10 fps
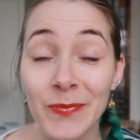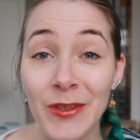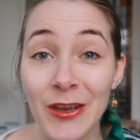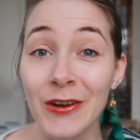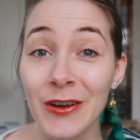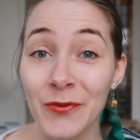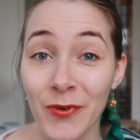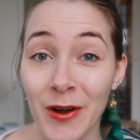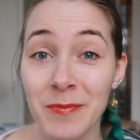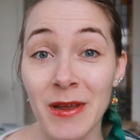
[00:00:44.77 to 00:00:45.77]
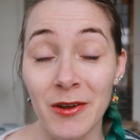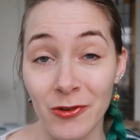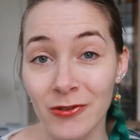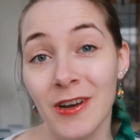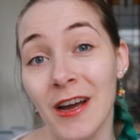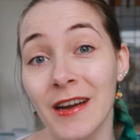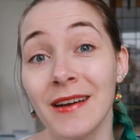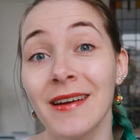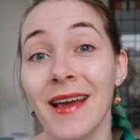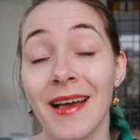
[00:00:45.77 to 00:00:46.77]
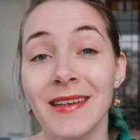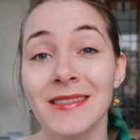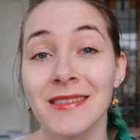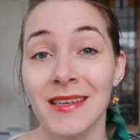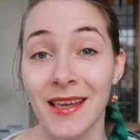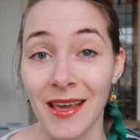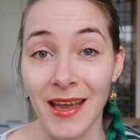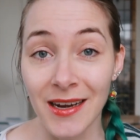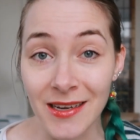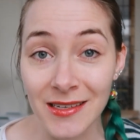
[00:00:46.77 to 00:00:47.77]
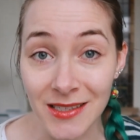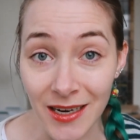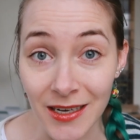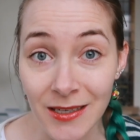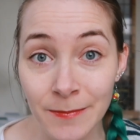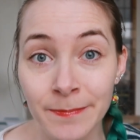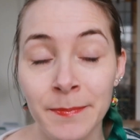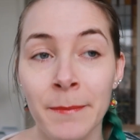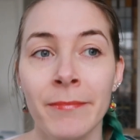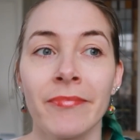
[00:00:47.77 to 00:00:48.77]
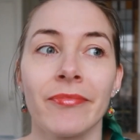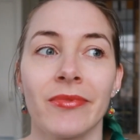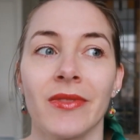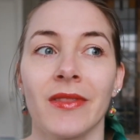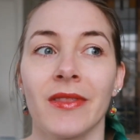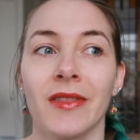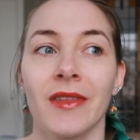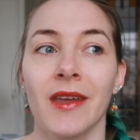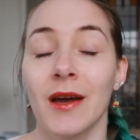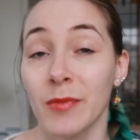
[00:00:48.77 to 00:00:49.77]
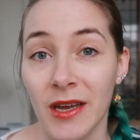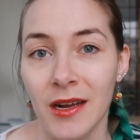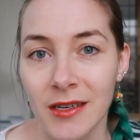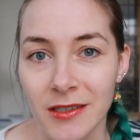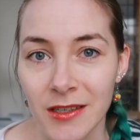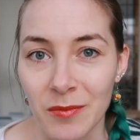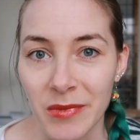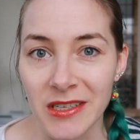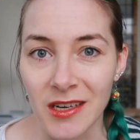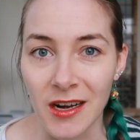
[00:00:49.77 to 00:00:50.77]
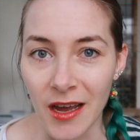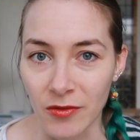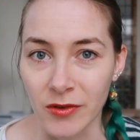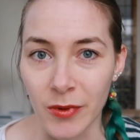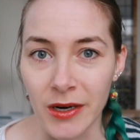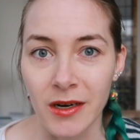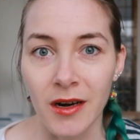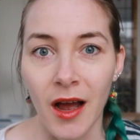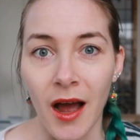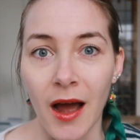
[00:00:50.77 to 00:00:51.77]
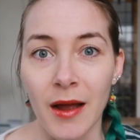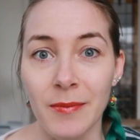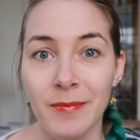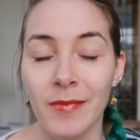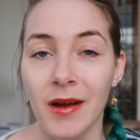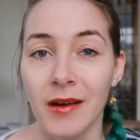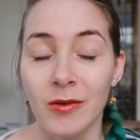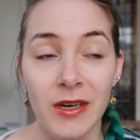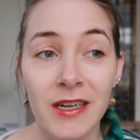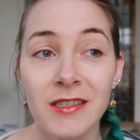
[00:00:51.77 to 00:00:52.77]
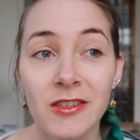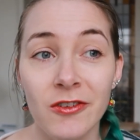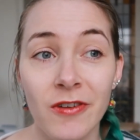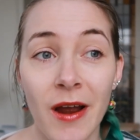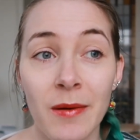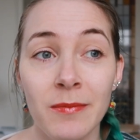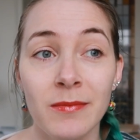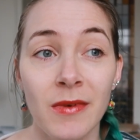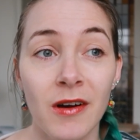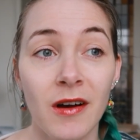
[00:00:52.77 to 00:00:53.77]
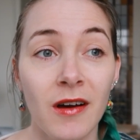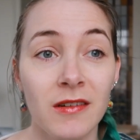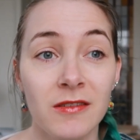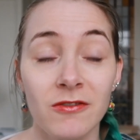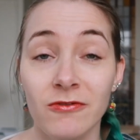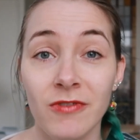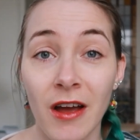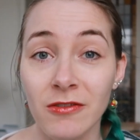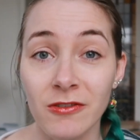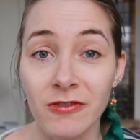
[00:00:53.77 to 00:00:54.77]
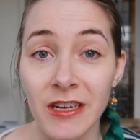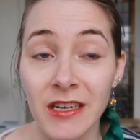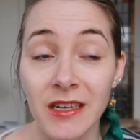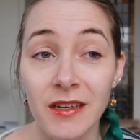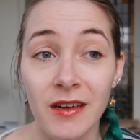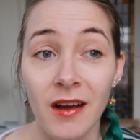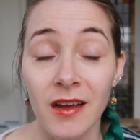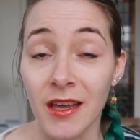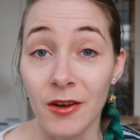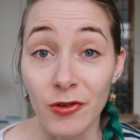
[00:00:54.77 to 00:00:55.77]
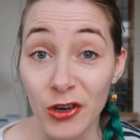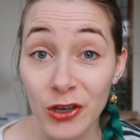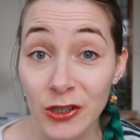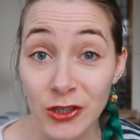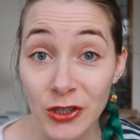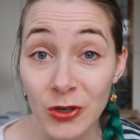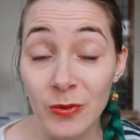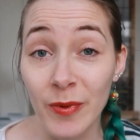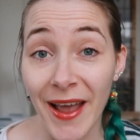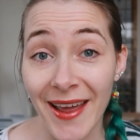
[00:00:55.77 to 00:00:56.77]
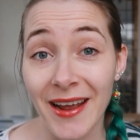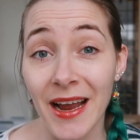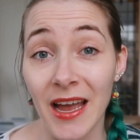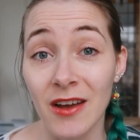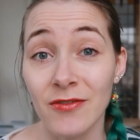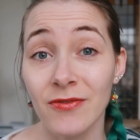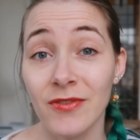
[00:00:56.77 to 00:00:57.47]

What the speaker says: You can find me online as CreaLien Design. I'm CreaLien Design basically everywhere. I'm on Instagram, on Ravelry, here on YouTube, and I have